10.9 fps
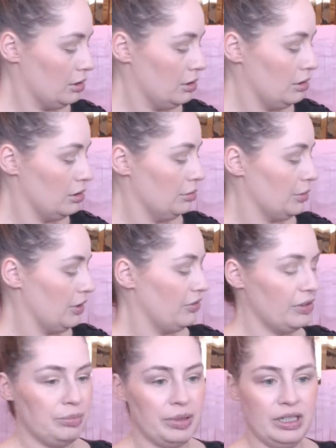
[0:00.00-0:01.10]
Oh, my
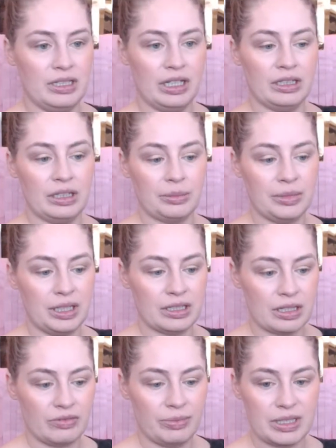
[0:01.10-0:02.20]
Fitbit is yelling at me because
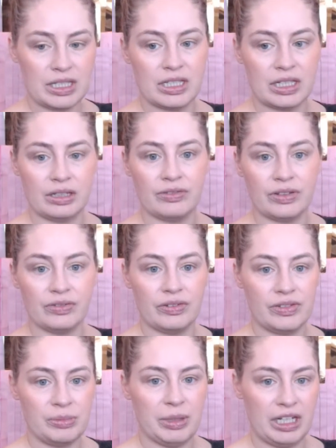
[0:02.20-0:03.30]
I've been sitting for
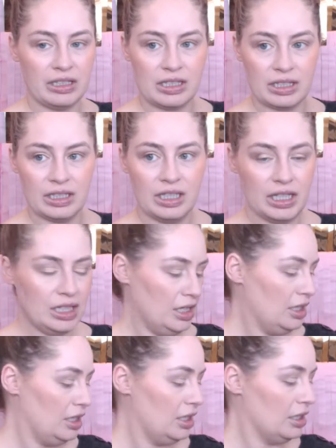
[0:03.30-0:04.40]
50 minutes.
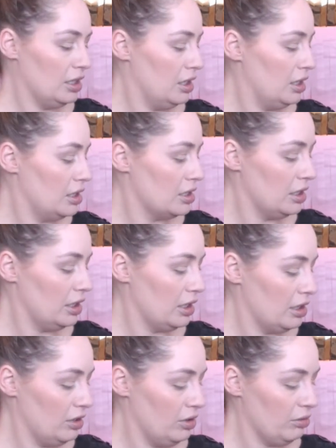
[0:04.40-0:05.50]
It's
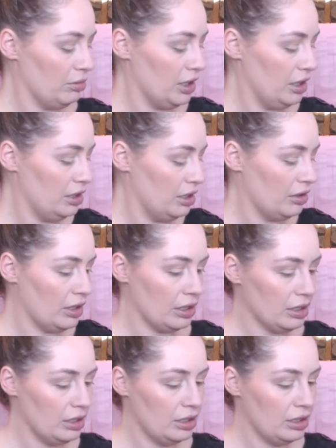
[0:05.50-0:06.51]
like, what are you doing?